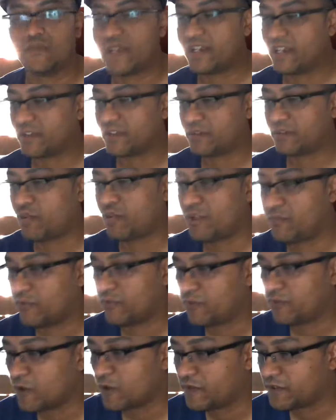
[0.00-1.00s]
another point
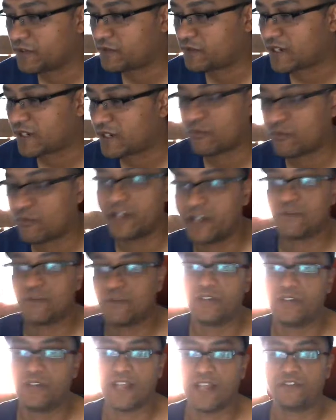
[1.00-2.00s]
before this one. I'm writing them
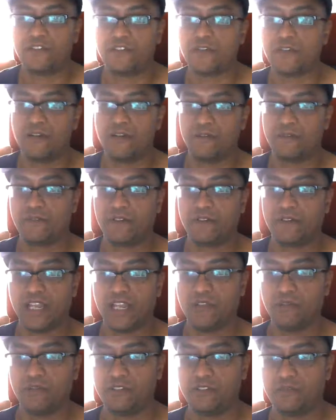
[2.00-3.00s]
all down so I don't
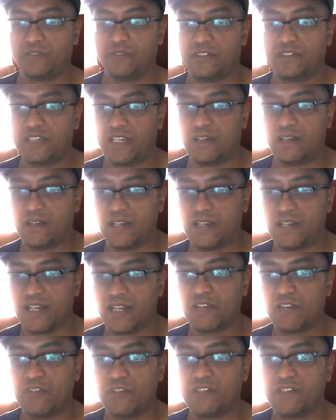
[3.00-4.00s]
forget what you were saying. I
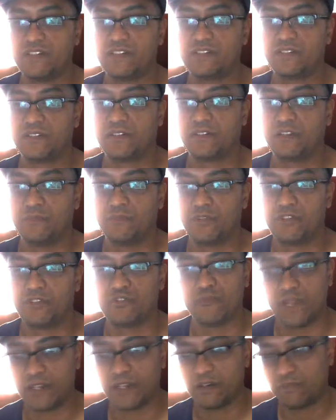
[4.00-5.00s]
got reason is circular, but you
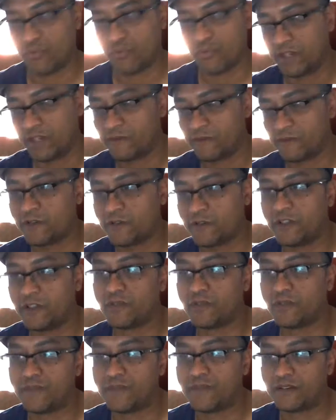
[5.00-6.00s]
were making a point before this
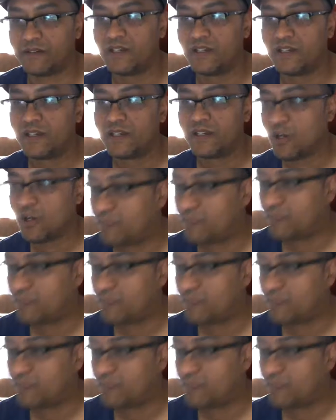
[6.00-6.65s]
one about, how do